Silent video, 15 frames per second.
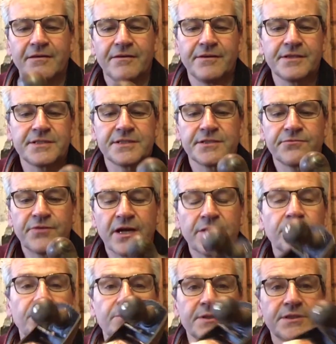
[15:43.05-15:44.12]
This is a
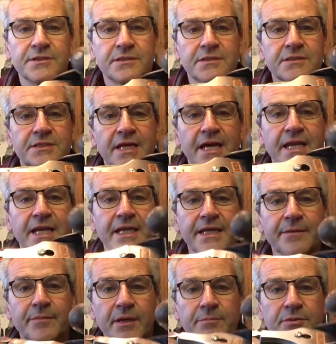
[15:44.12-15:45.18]
Record, which is a
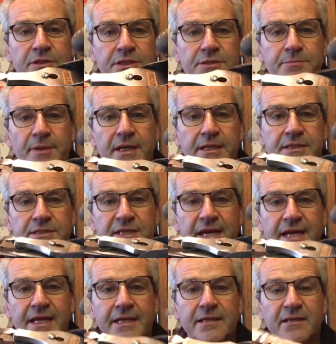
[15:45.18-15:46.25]
Stanley, a British-made
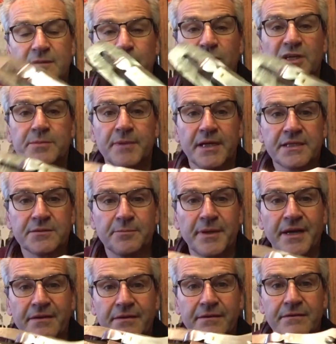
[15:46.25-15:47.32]
Stanley. British mades are
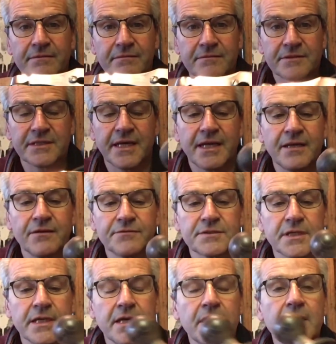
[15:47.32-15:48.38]
better than the Stanley,
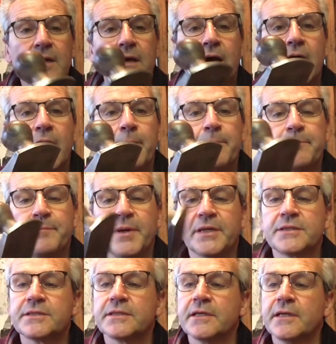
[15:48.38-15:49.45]
obviously, but